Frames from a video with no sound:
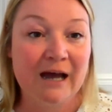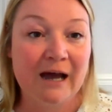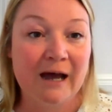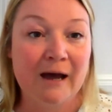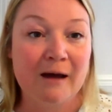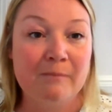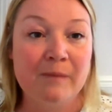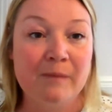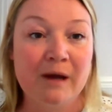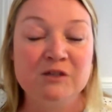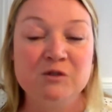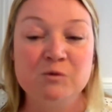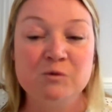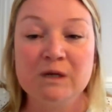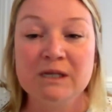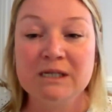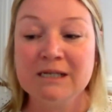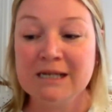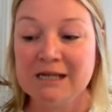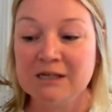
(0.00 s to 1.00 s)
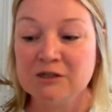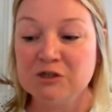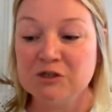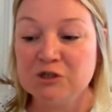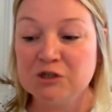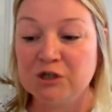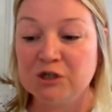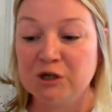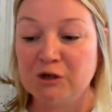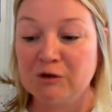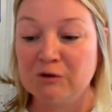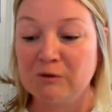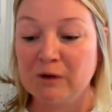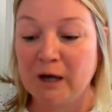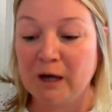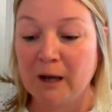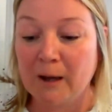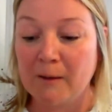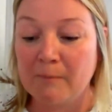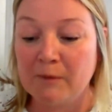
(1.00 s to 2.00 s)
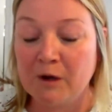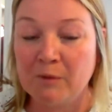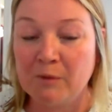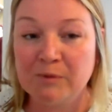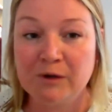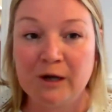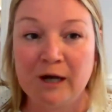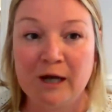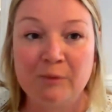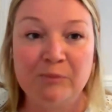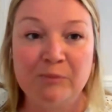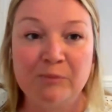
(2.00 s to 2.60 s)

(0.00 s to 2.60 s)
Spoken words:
and we need to apply